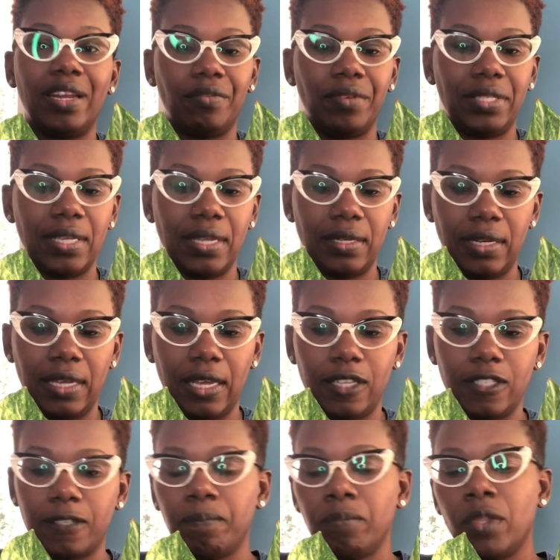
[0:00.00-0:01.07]
every 10
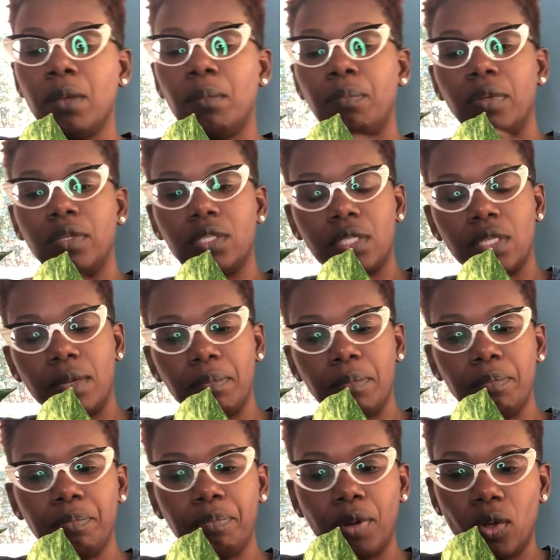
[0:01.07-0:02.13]
days.
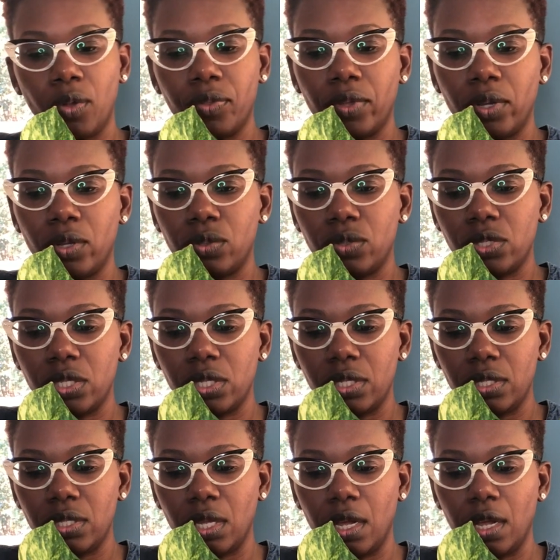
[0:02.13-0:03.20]
Some pothos
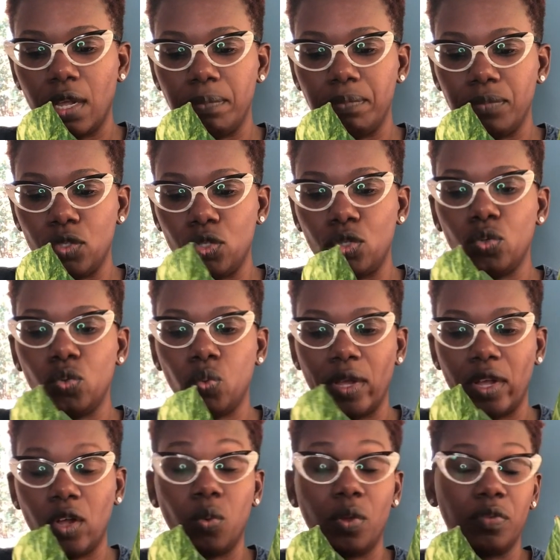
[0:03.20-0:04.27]
do
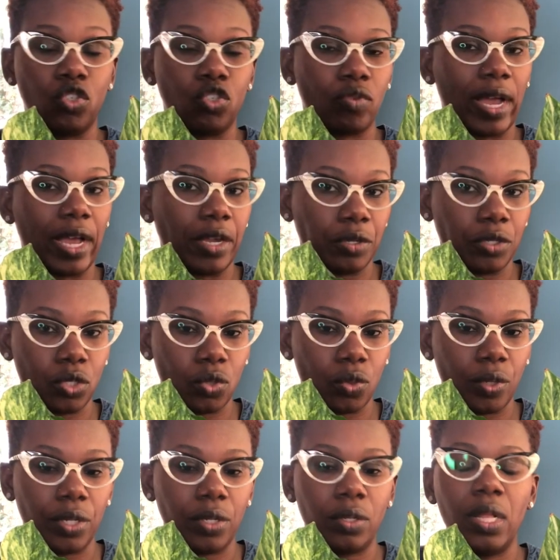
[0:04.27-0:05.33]
well with drier
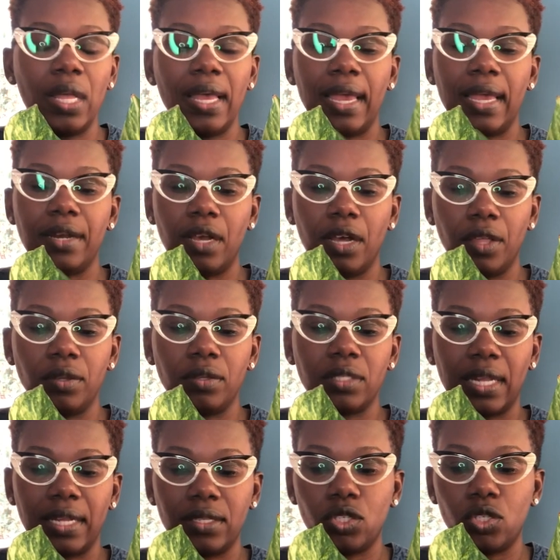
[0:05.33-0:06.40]
soil, and others
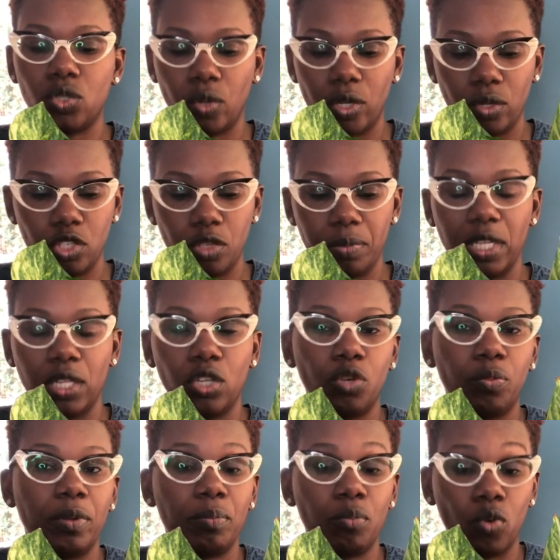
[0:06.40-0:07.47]
like the soil to be a little
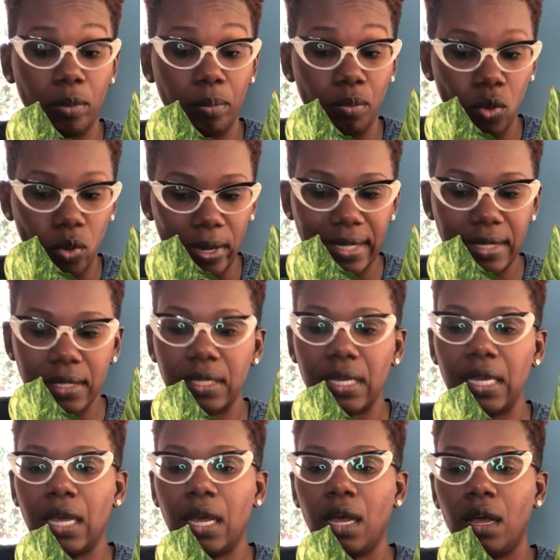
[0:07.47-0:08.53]
bit more moist.
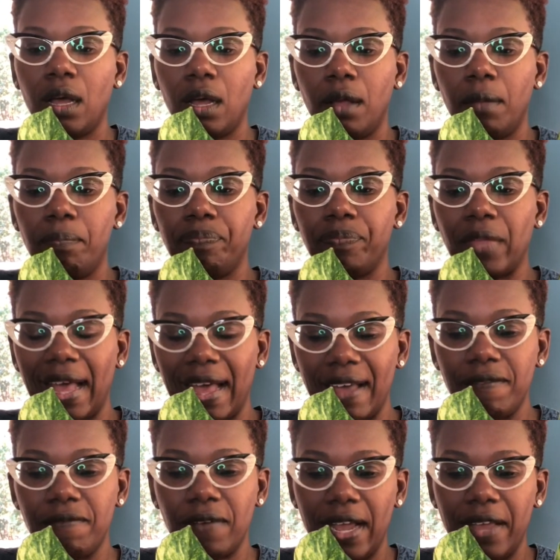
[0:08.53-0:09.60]

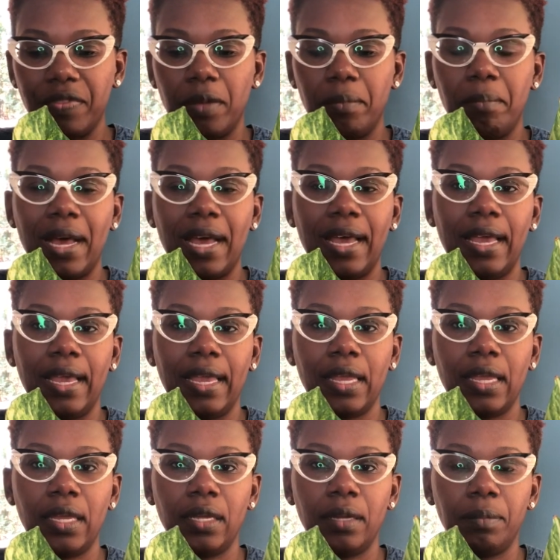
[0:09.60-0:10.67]
I find that my